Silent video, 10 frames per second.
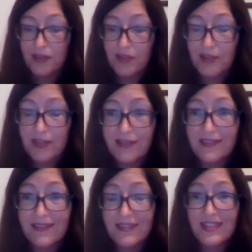you
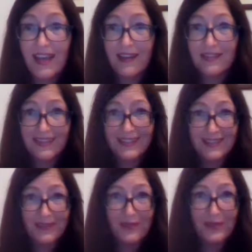can take this
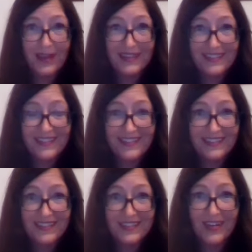information
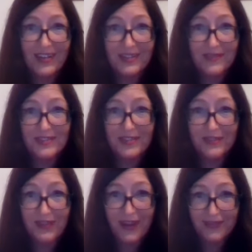and kind of do
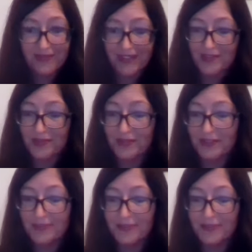your own rituals,